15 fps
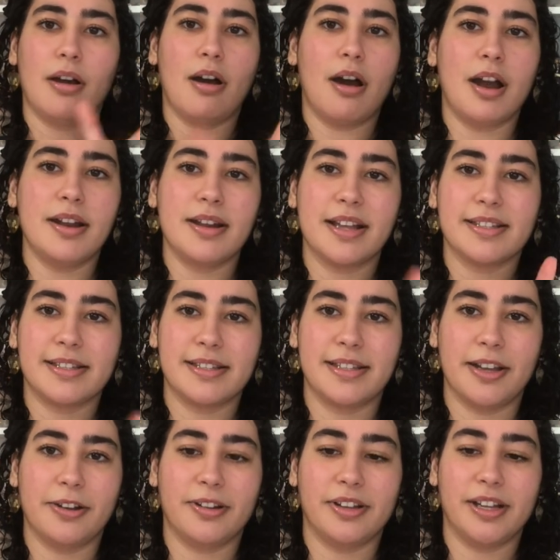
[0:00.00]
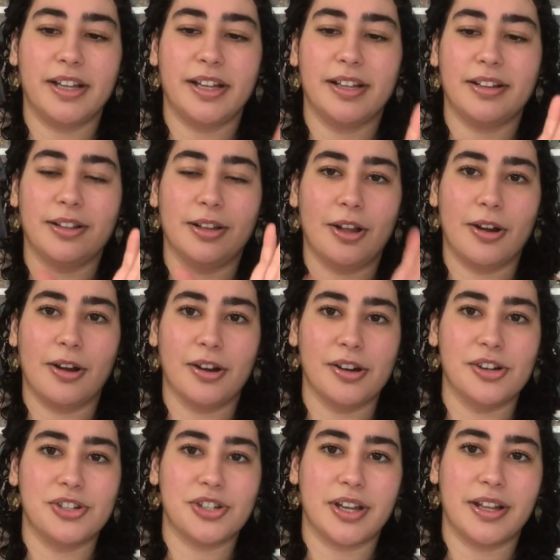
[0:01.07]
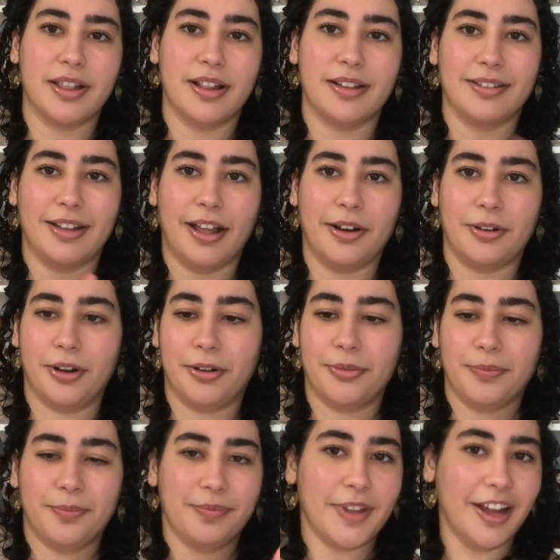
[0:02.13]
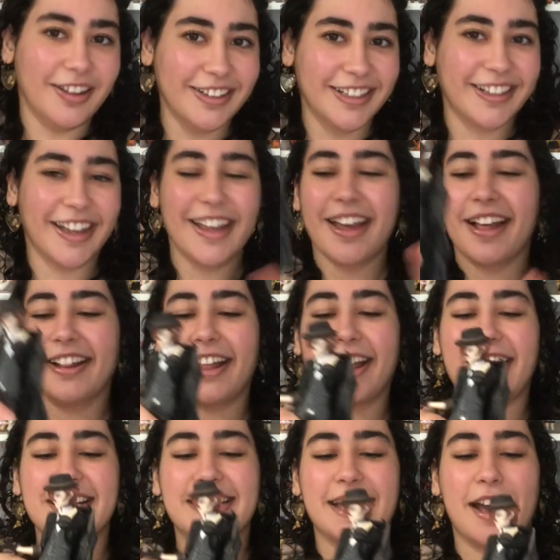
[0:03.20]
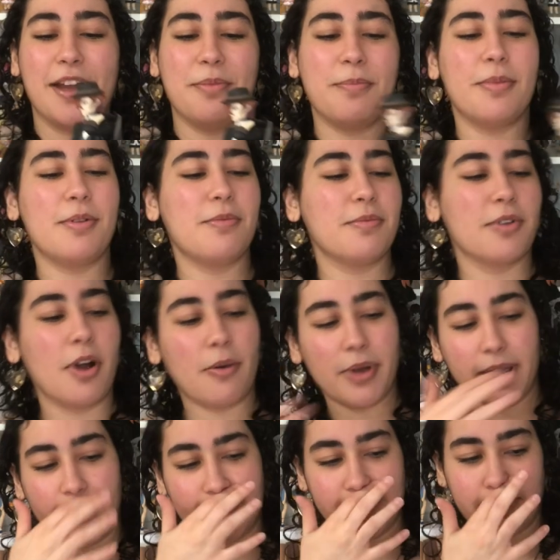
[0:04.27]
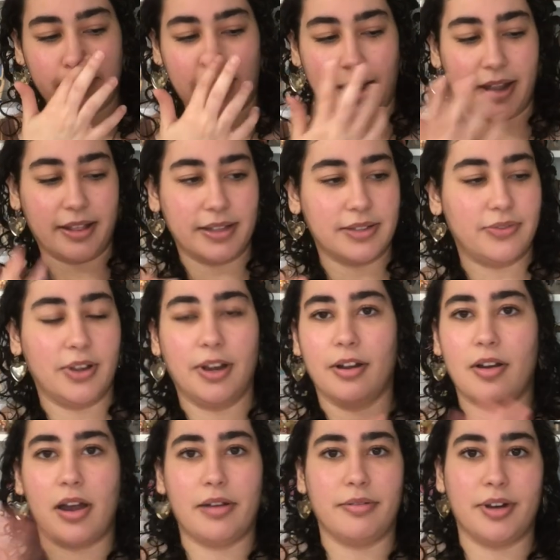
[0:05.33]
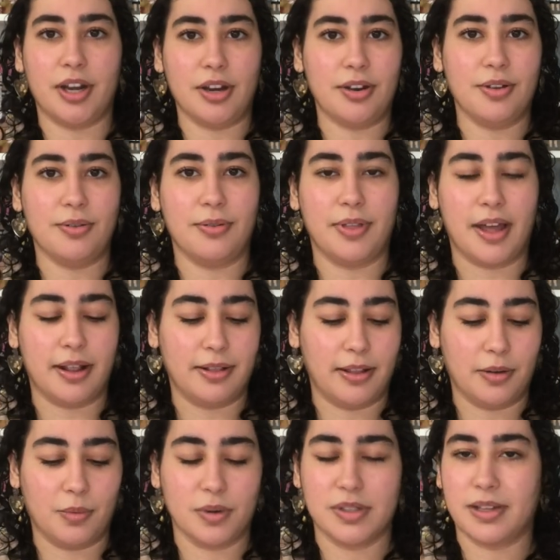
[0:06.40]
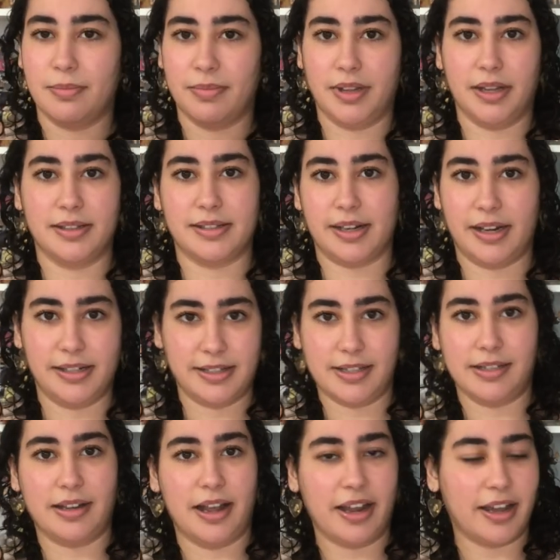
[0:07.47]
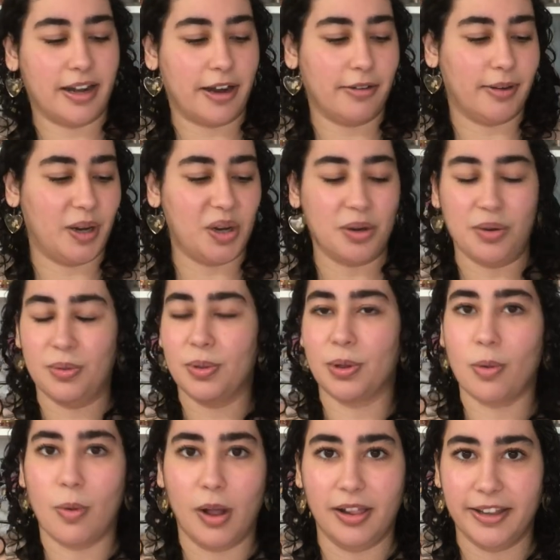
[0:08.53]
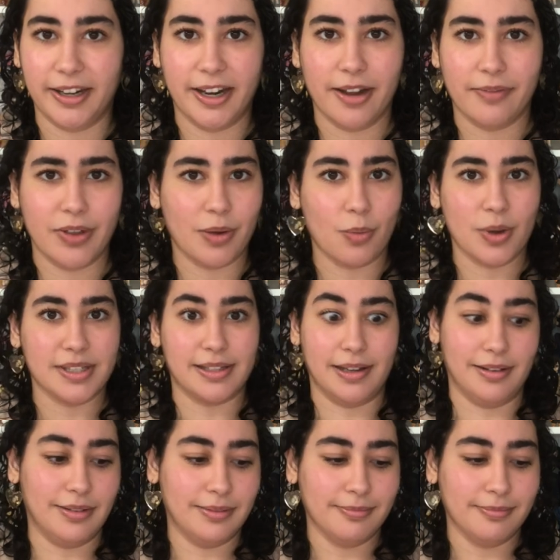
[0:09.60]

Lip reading: unnecessarily large. I don't know. Like I said, going into buying this figure, I already knew that there were some things that I didn't like, and I already knew the quality of it wasn't